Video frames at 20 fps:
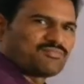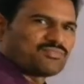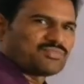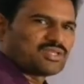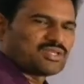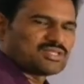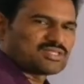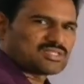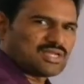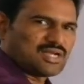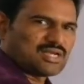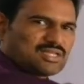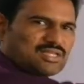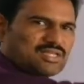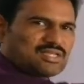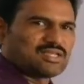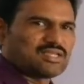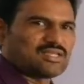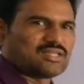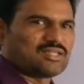starting
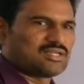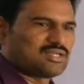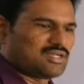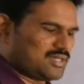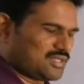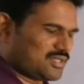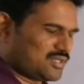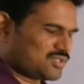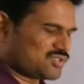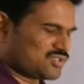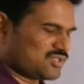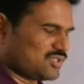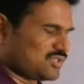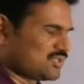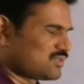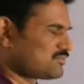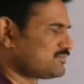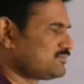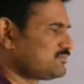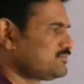in the direction
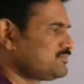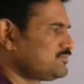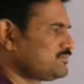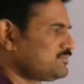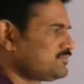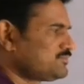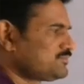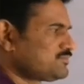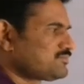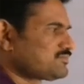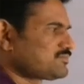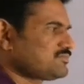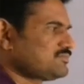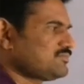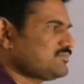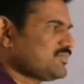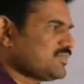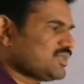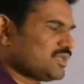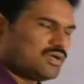there.
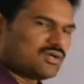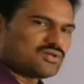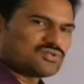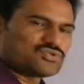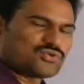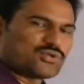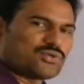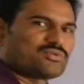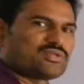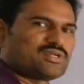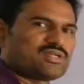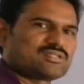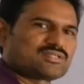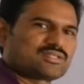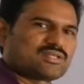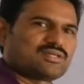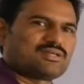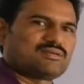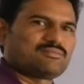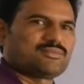And so now that is
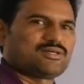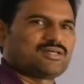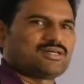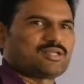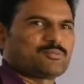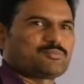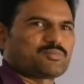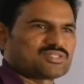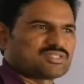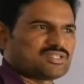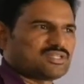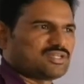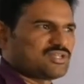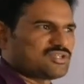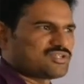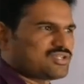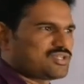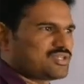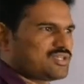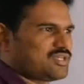the
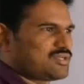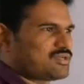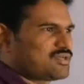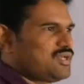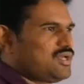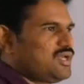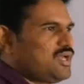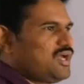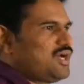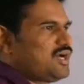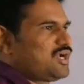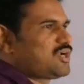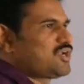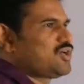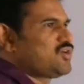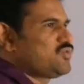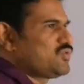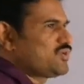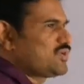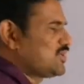representation here. Now
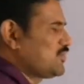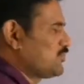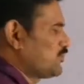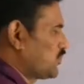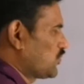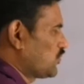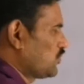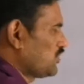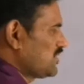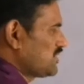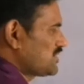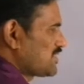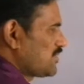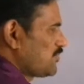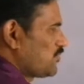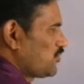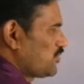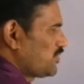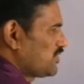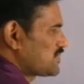you can prove this
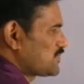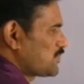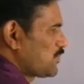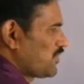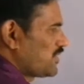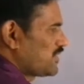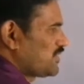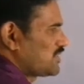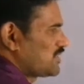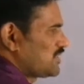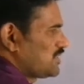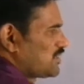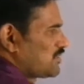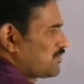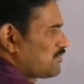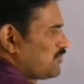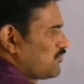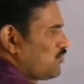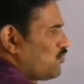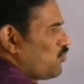about this point here.
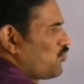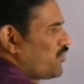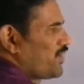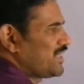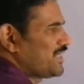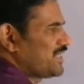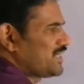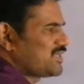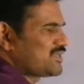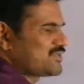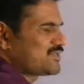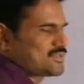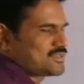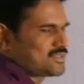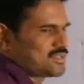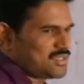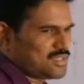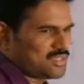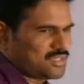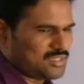Why it is
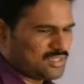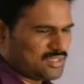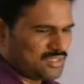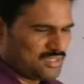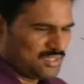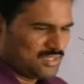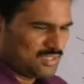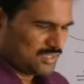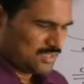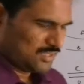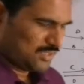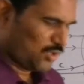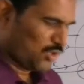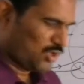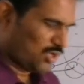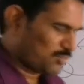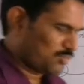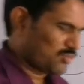normal